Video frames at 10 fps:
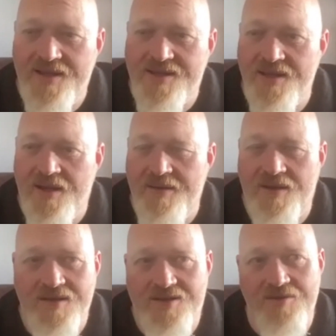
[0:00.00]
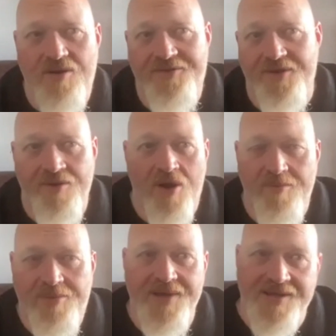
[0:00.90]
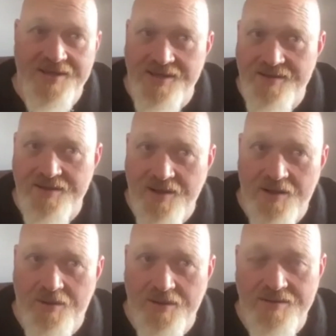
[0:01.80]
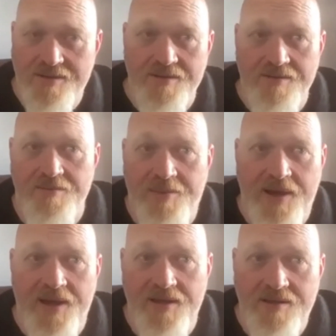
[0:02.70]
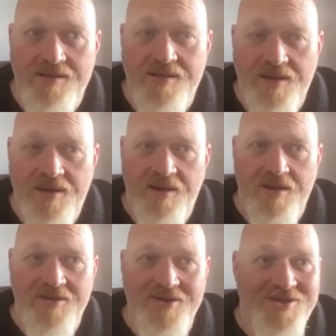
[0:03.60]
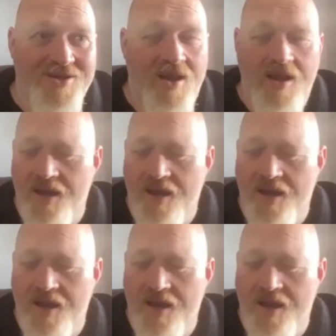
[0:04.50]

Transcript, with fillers: that because uh, you often write pieces that go on to the page, just and